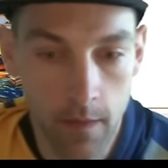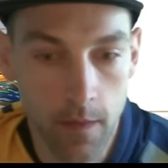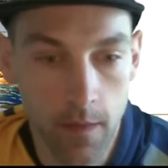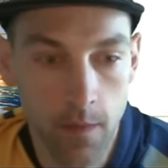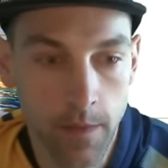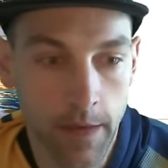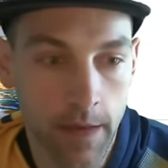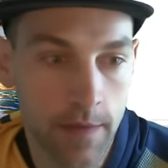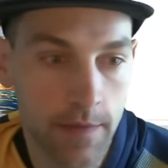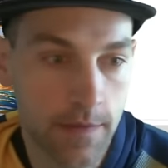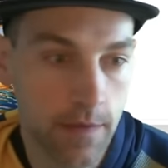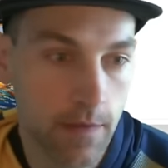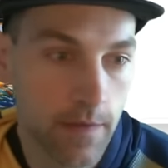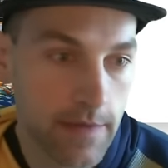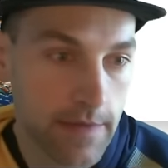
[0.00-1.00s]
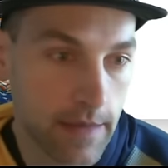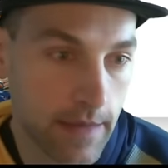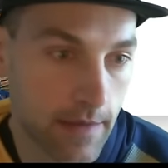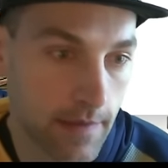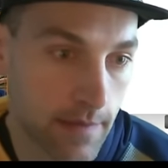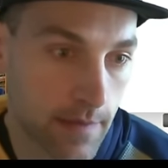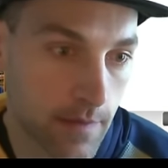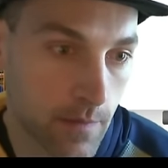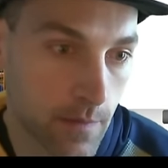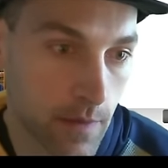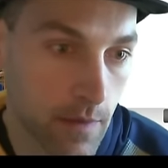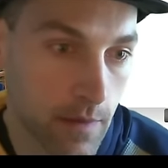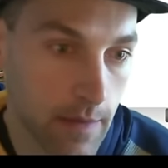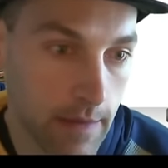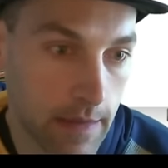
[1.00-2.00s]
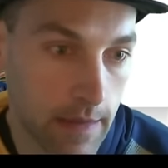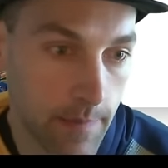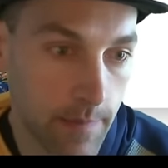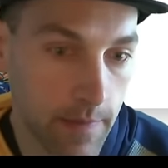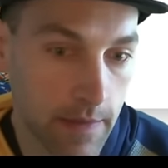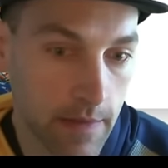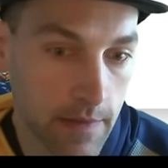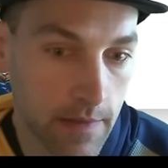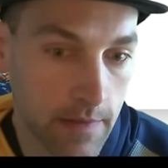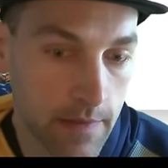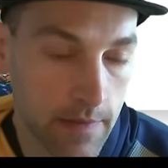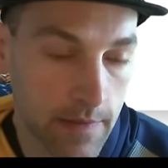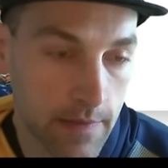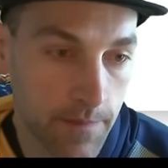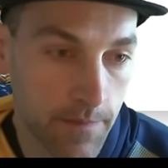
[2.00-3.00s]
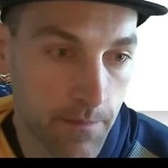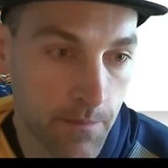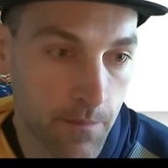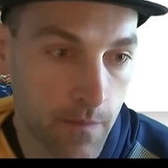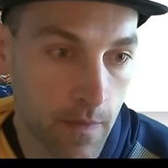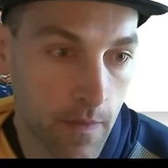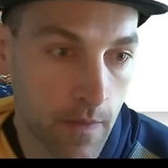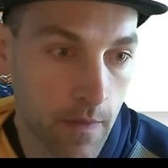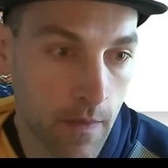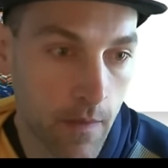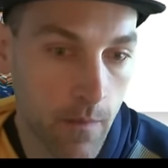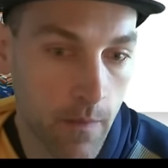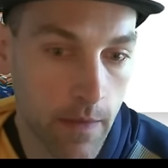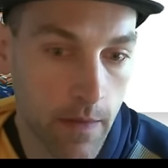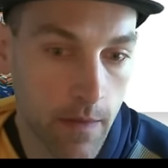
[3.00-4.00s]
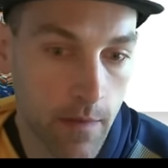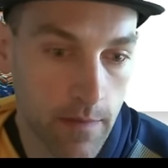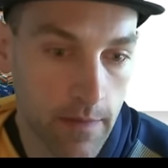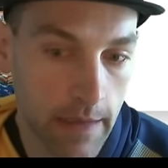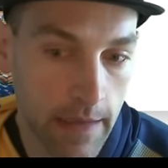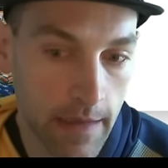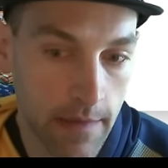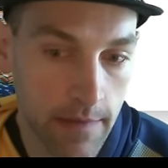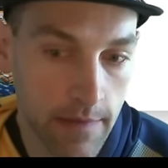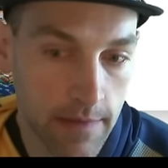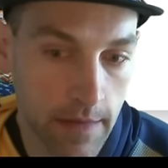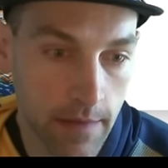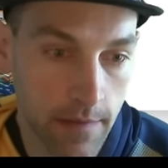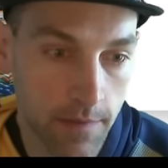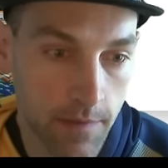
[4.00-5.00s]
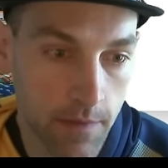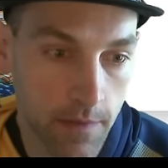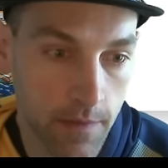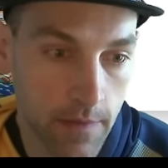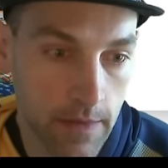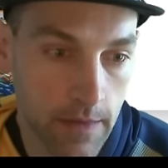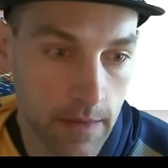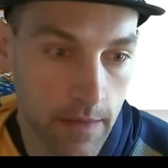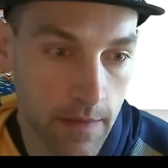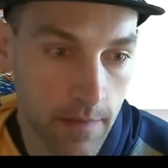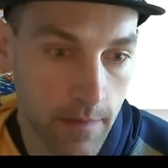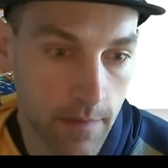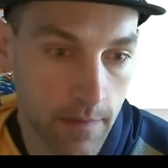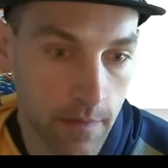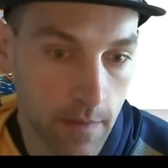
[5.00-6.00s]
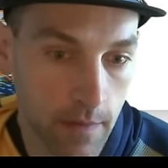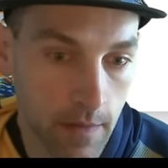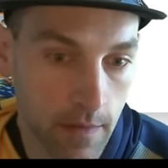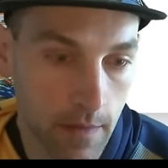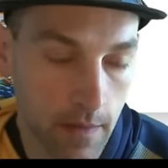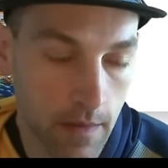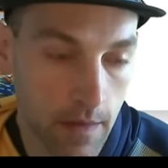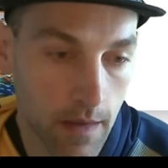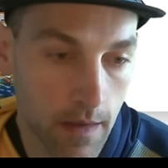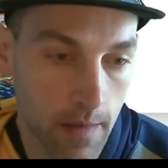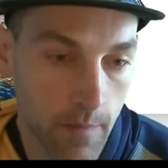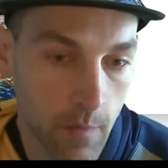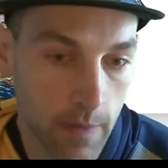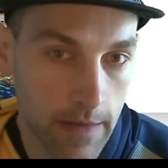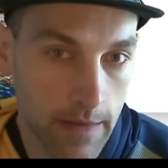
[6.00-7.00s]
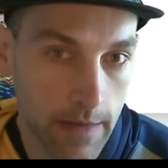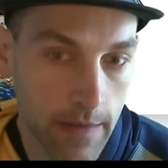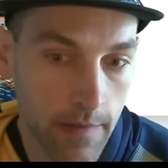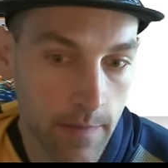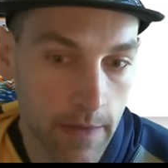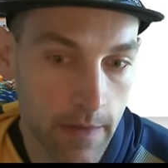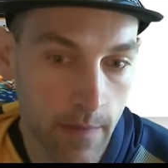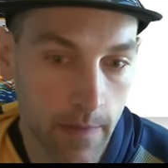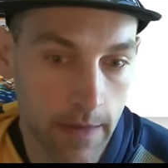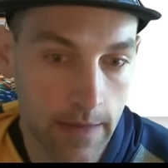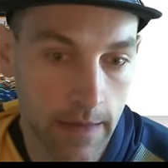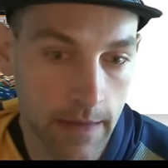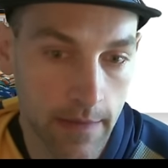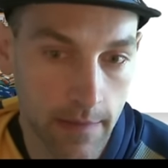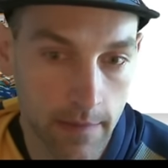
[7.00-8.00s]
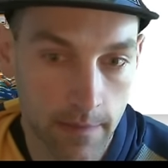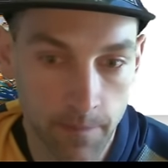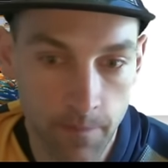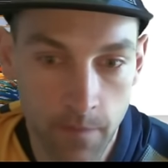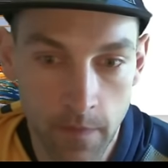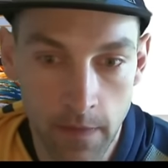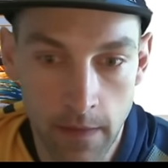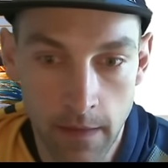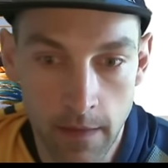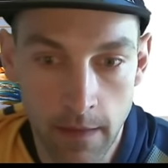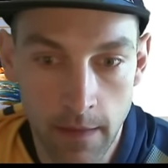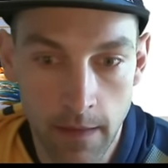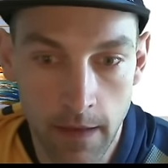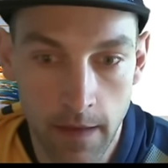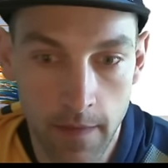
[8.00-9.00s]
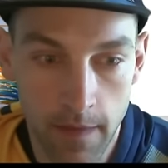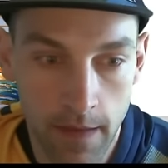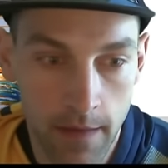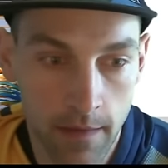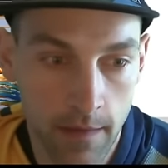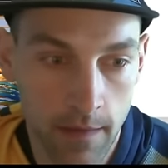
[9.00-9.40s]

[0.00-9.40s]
Okay, so this hand we're going to keep because we can go land, cycle for the um, white land, play the white land, and then